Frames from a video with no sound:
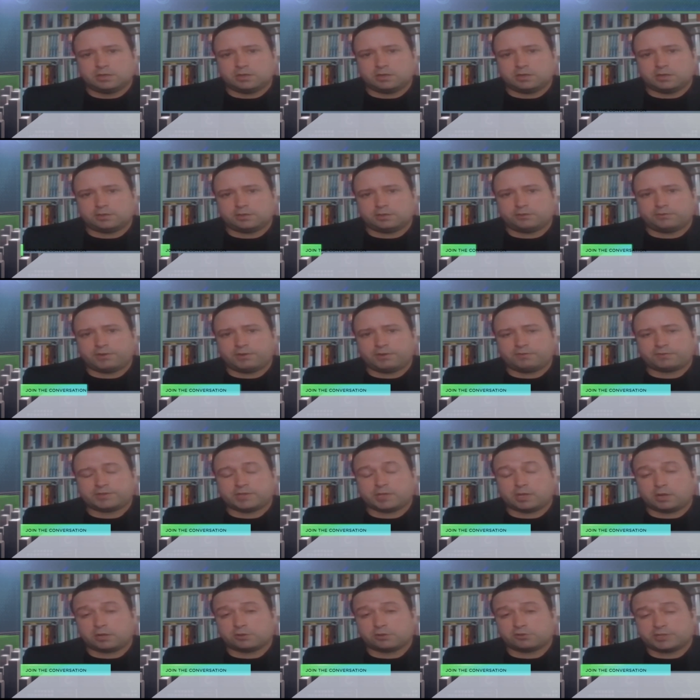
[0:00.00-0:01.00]
uh, the fifth
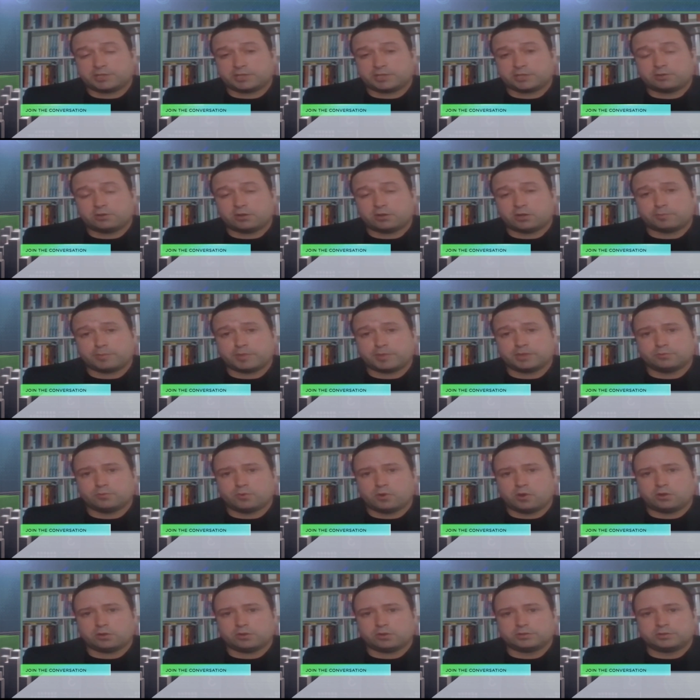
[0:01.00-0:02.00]
largest economy in the
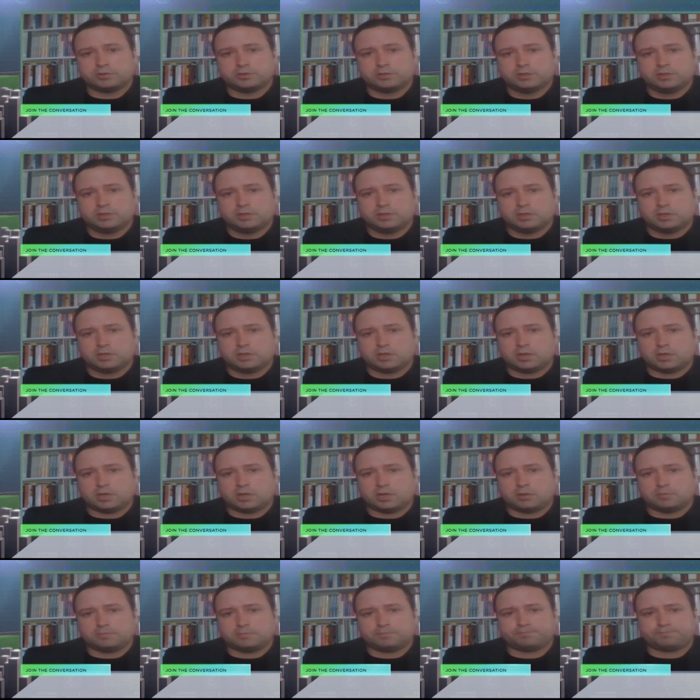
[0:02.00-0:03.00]
world,
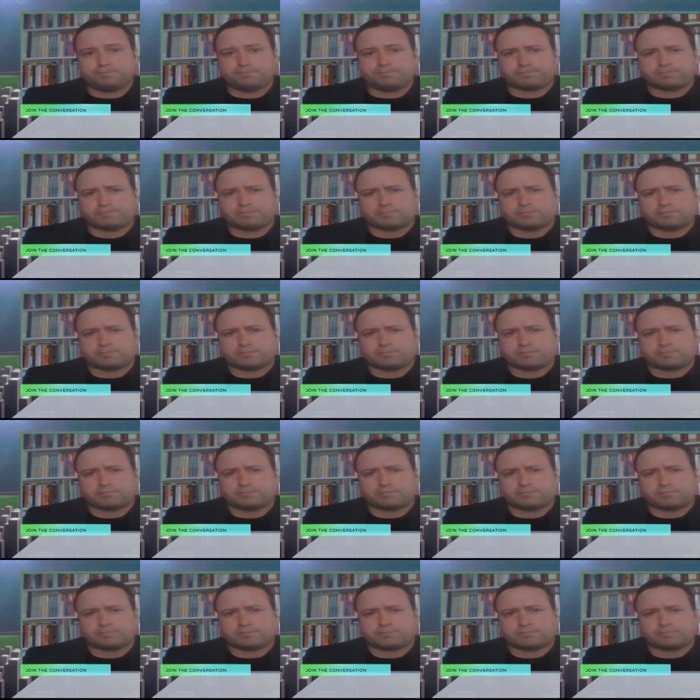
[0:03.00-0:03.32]
um,